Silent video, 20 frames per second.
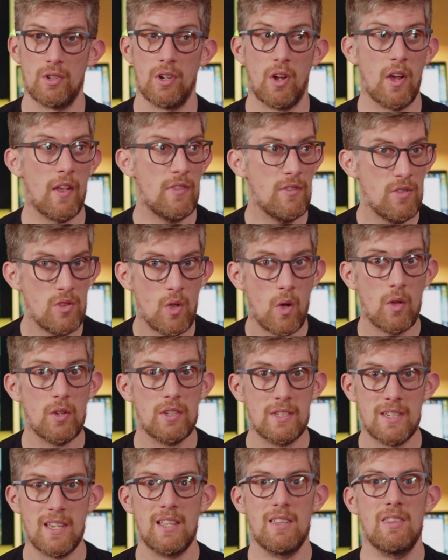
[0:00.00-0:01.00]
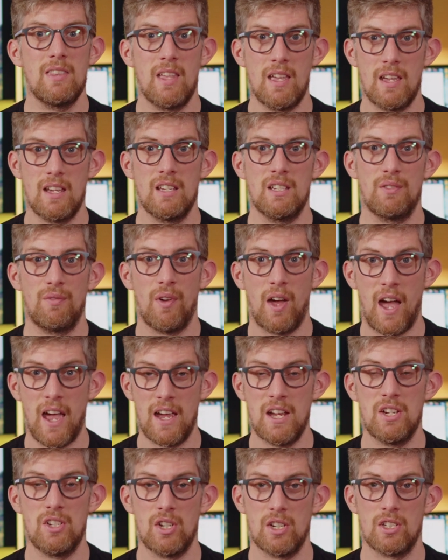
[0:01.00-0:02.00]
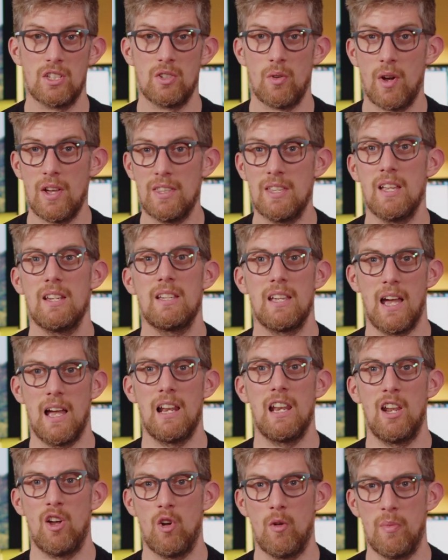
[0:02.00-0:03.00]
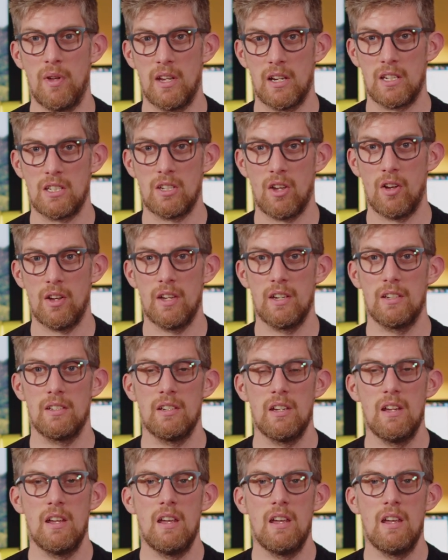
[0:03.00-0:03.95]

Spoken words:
and I've not seen these for ages, so I did get a little bit excited